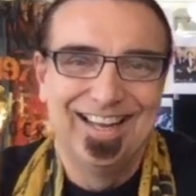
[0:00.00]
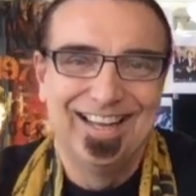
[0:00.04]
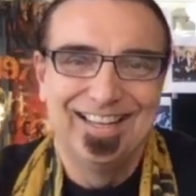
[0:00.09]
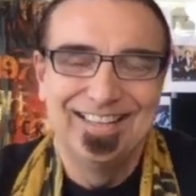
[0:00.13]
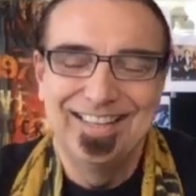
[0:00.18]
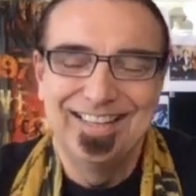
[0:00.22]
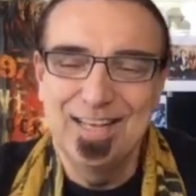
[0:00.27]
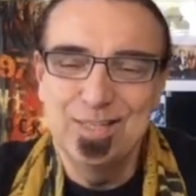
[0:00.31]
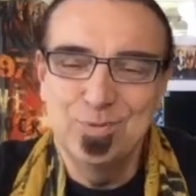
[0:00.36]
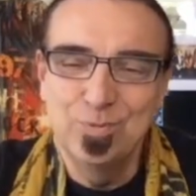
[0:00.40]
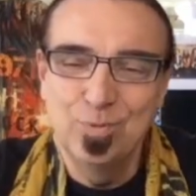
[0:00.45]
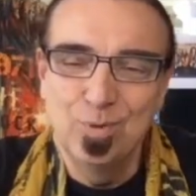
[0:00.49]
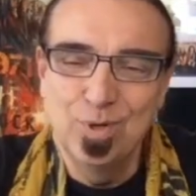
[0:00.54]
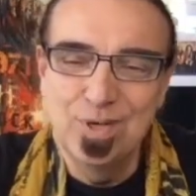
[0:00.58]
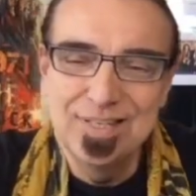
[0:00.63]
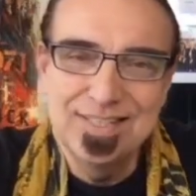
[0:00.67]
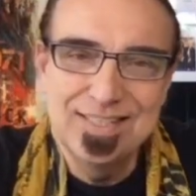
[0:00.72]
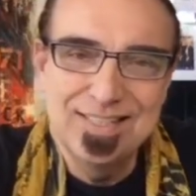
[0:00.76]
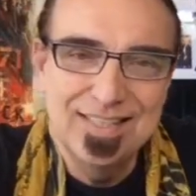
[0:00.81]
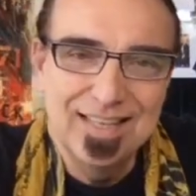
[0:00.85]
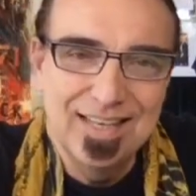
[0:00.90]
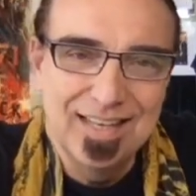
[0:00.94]
That
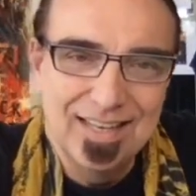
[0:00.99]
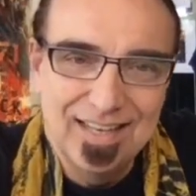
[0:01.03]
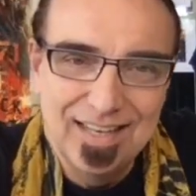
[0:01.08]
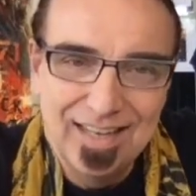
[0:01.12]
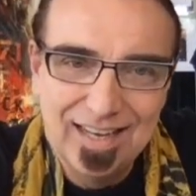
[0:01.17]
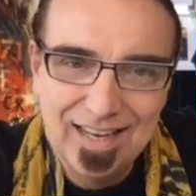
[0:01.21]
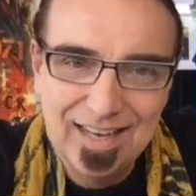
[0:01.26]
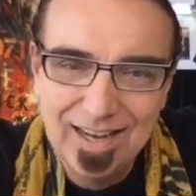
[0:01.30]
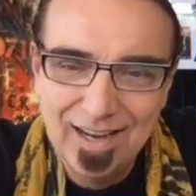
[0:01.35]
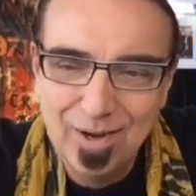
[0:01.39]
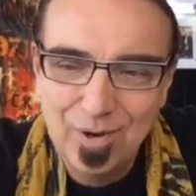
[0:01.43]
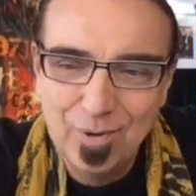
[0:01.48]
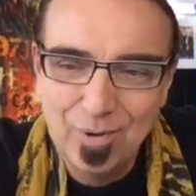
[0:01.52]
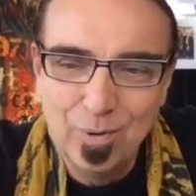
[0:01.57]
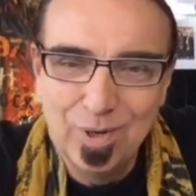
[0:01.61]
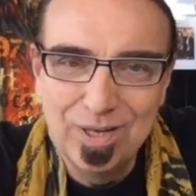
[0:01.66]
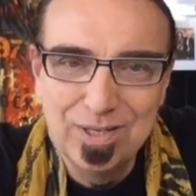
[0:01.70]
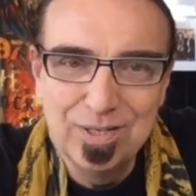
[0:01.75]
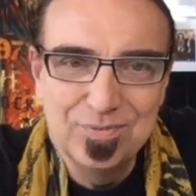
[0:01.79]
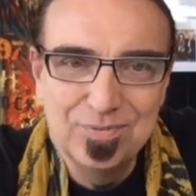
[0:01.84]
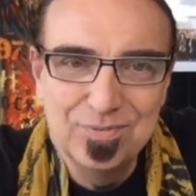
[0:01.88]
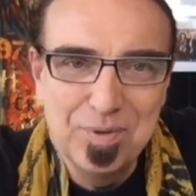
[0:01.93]
was
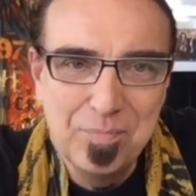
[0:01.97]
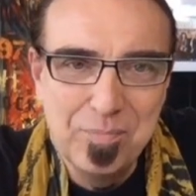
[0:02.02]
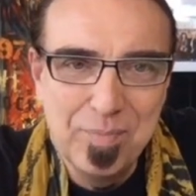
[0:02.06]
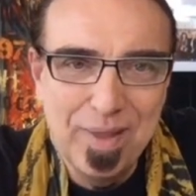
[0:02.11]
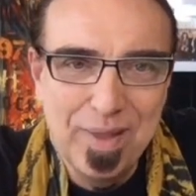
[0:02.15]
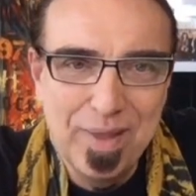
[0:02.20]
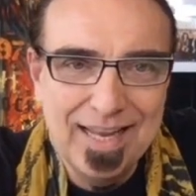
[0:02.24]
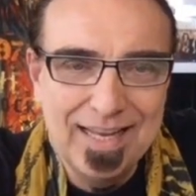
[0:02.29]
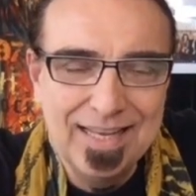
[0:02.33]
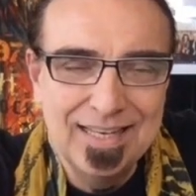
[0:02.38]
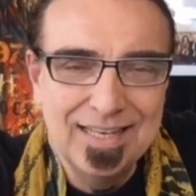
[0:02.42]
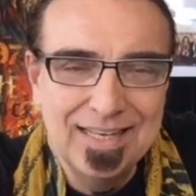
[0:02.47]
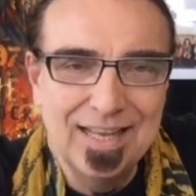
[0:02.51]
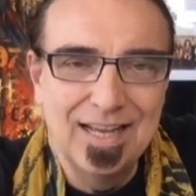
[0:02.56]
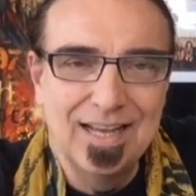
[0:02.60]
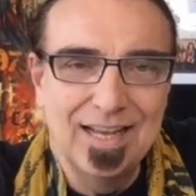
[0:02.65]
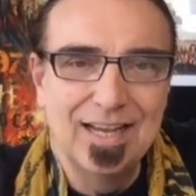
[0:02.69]
one of the main,